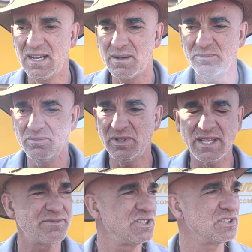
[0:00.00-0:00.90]

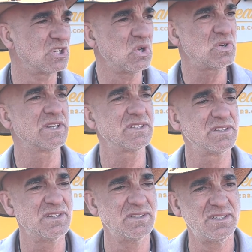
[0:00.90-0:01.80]
Whenever you'd look at
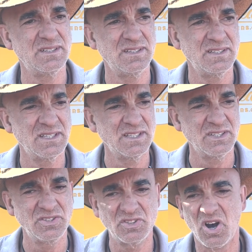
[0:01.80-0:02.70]

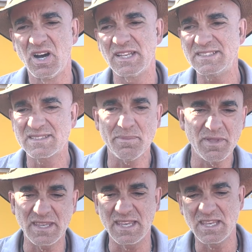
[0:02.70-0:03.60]
dialing
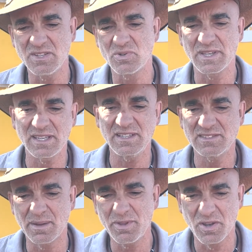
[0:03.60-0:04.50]
something in or kicking
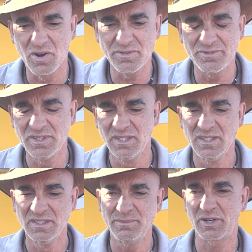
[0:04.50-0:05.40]
something off,
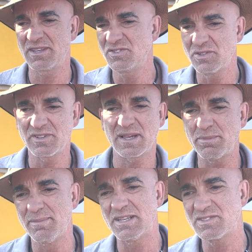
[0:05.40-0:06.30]
you might give yourself a couple
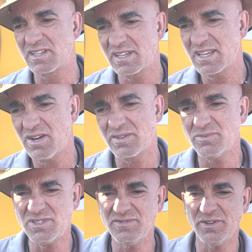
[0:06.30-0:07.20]
of months to get it going,
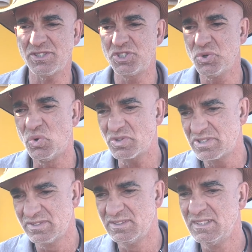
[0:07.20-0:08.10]
which is very short.
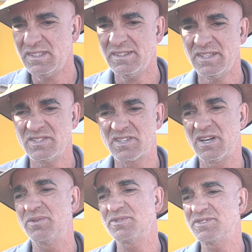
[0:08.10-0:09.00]
So
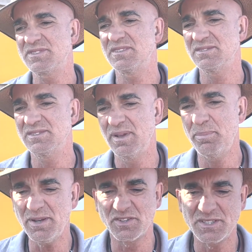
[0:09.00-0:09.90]
it was a
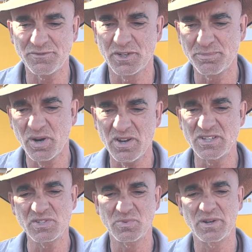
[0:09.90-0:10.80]
bit of a different
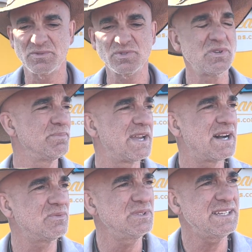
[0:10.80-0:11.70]
approach, where it was all
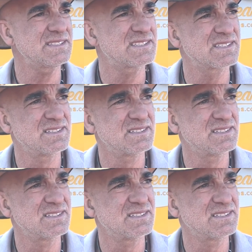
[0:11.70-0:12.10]
about, well, let's